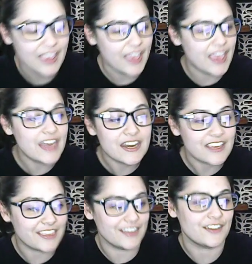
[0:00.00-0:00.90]

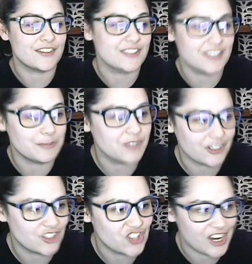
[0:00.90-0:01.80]
anything is subject
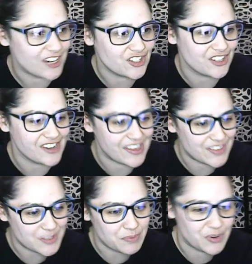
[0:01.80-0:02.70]
to change at
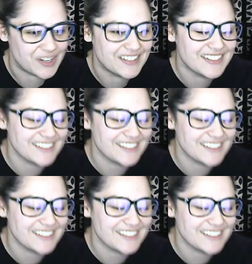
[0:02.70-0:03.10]
this point.